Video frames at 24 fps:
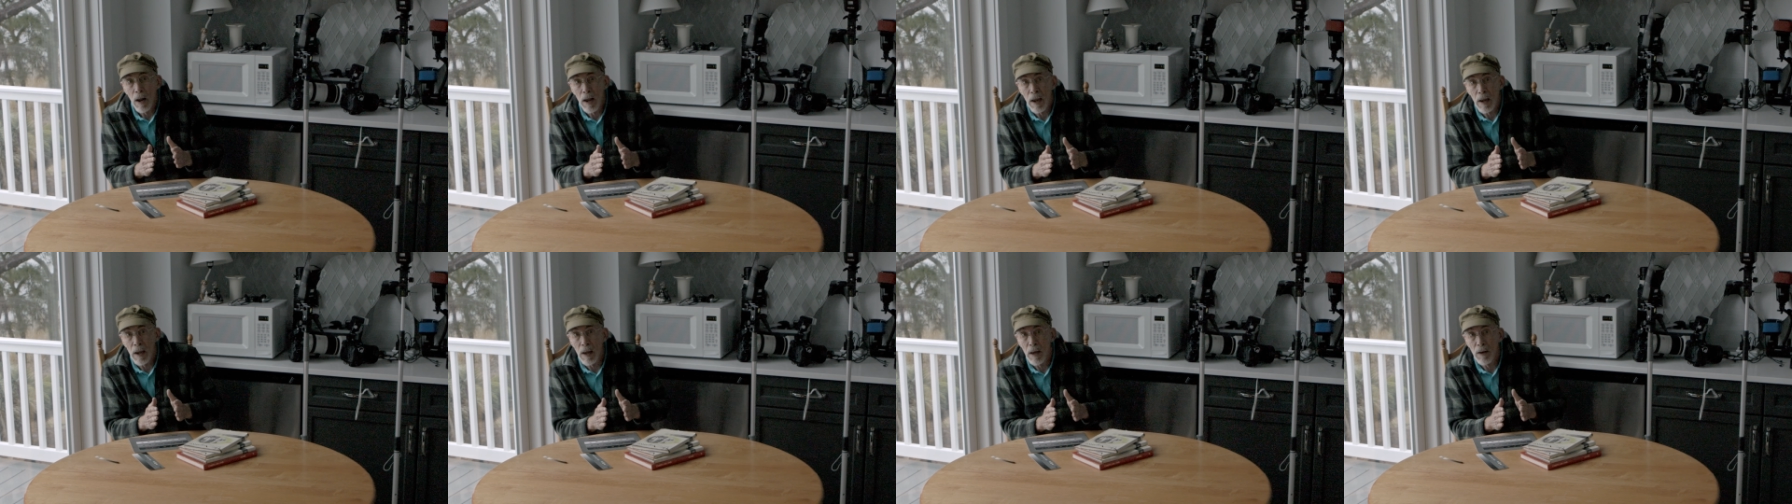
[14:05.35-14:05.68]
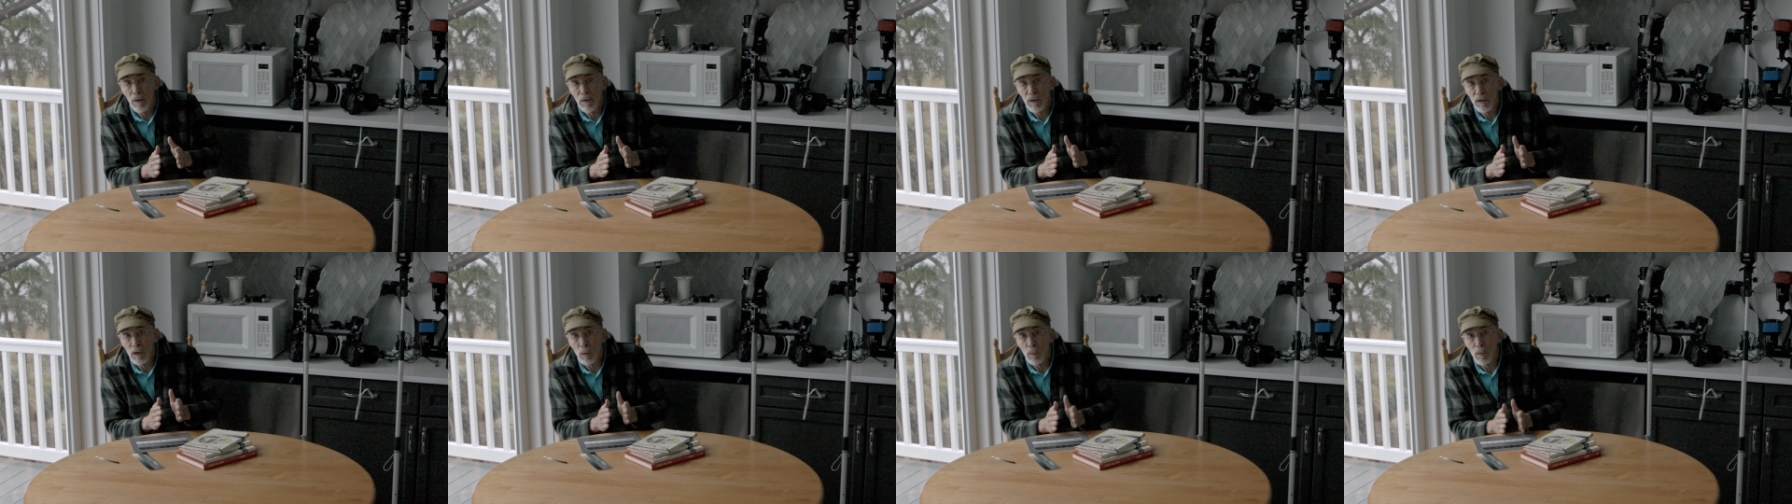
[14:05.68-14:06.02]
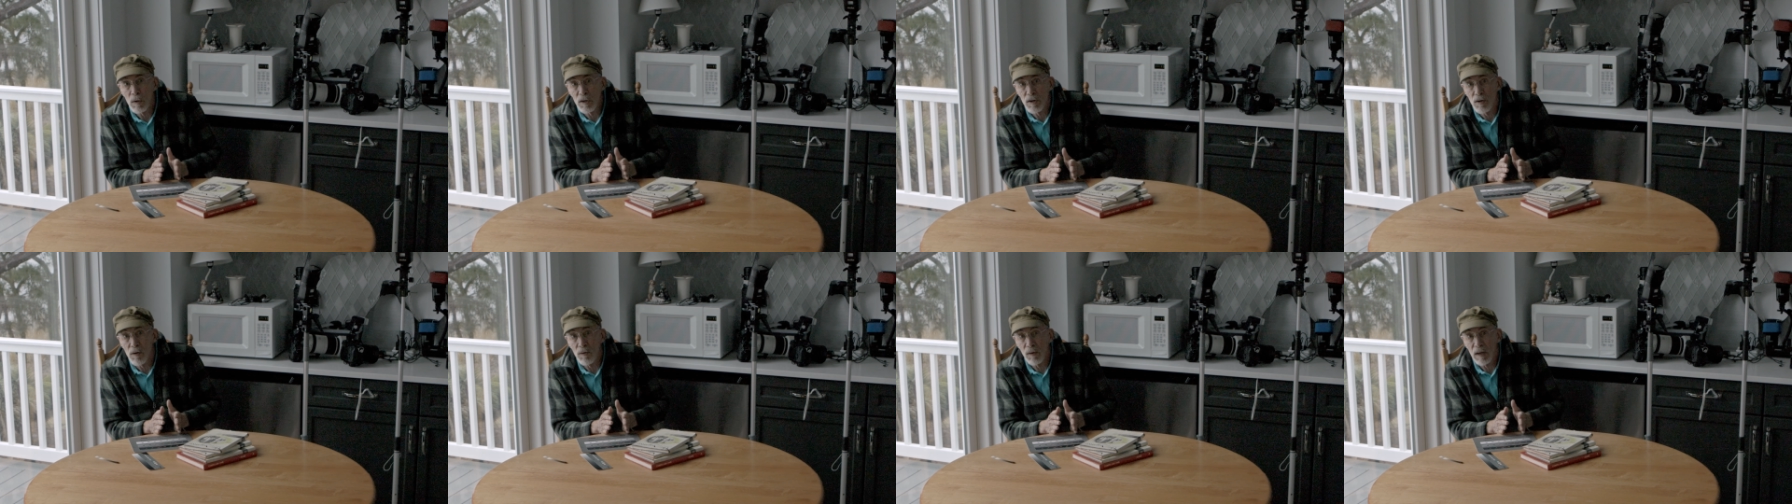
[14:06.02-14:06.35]
and the
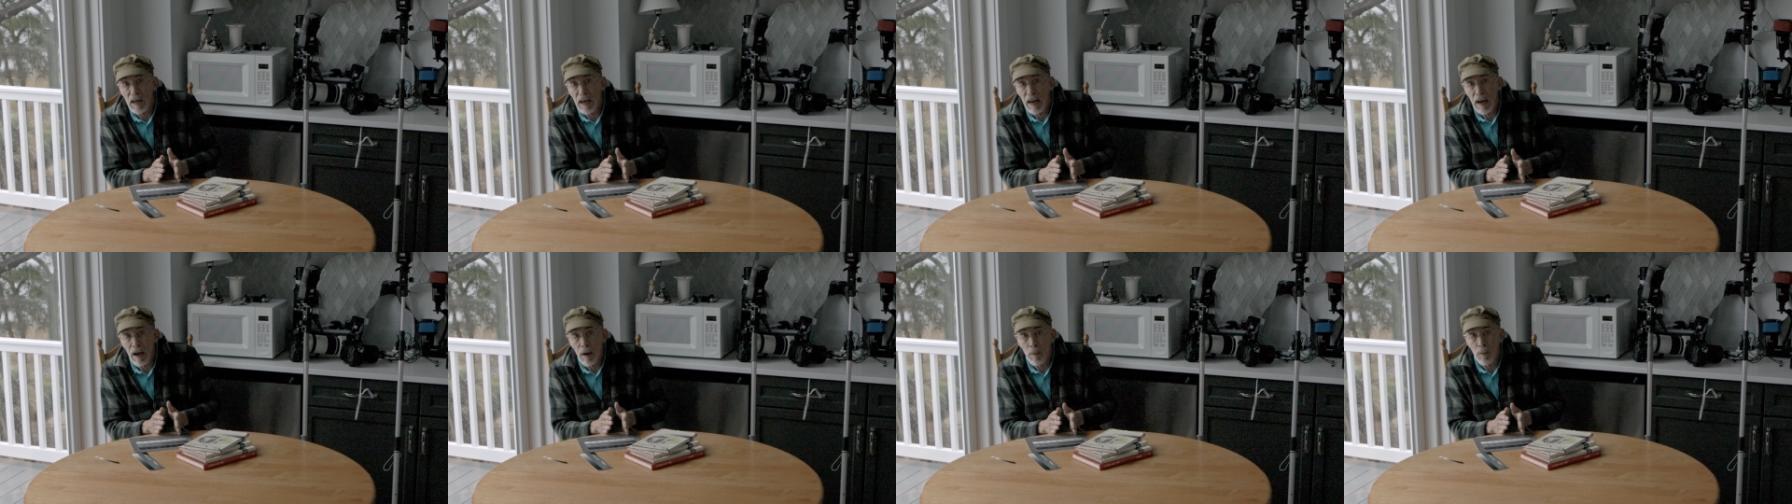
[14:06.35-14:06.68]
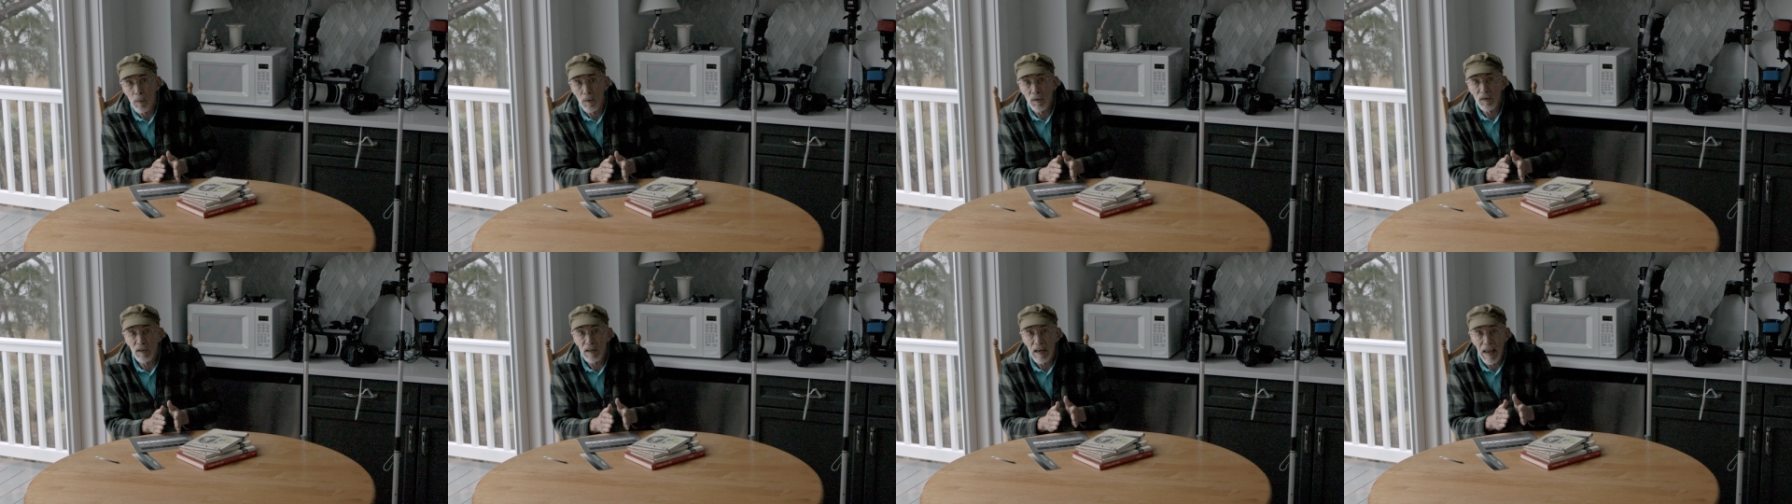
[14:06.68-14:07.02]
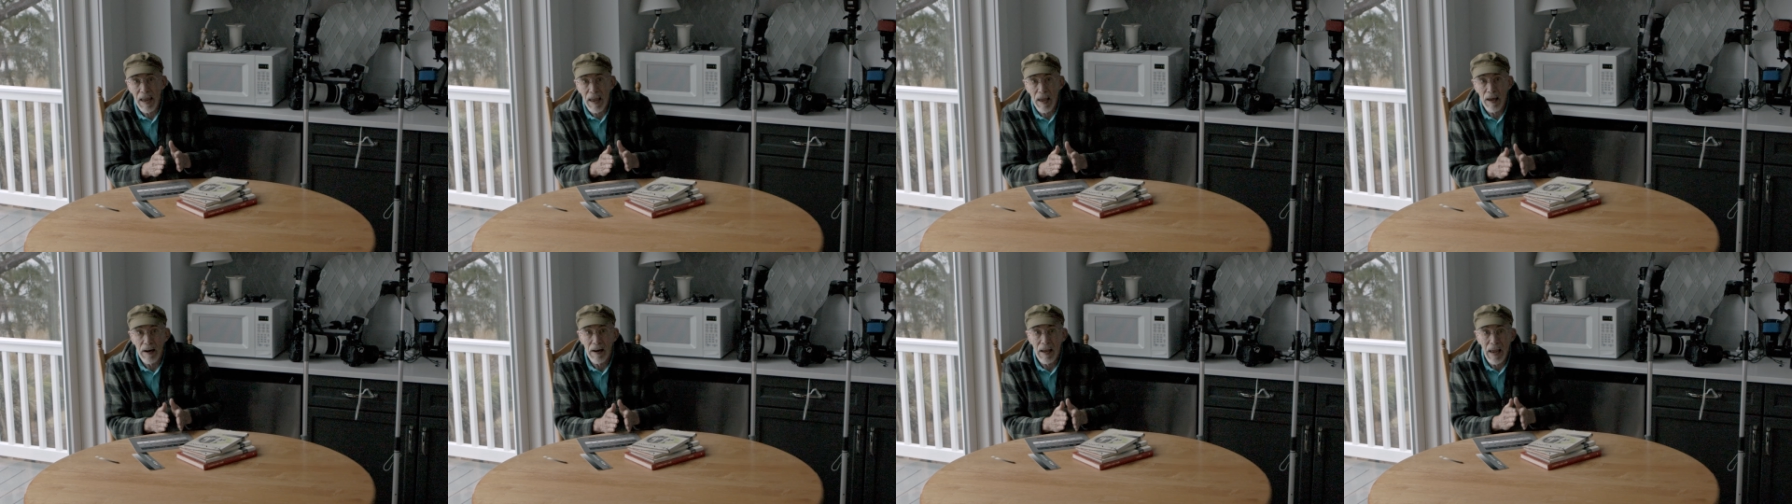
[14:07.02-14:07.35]
original cameras
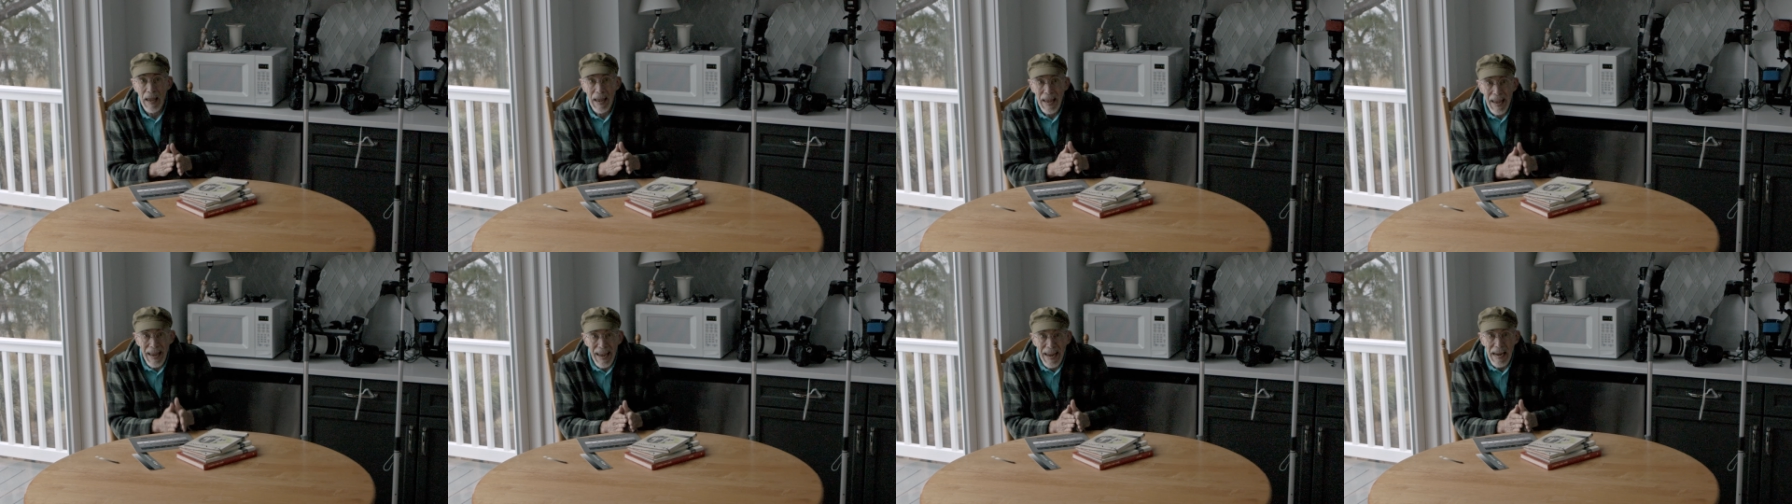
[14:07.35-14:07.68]
had